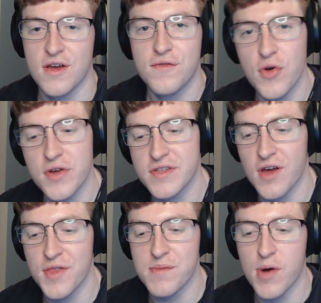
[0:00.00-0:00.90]
Focus
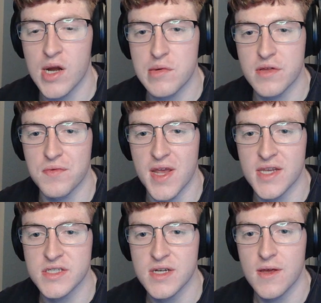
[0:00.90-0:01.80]
on the bottom of the
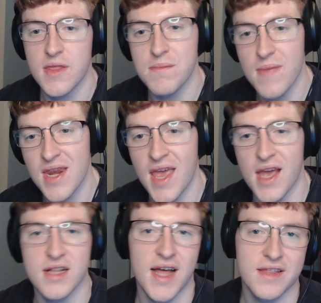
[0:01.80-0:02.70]
range, the main
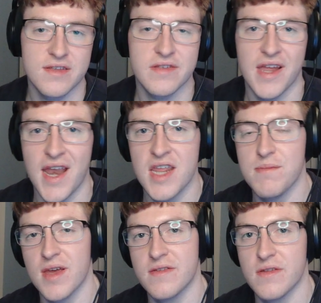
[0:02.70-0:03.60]
hand classes, and any
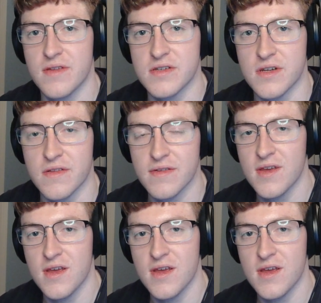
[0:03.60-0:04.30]
mixed decisions.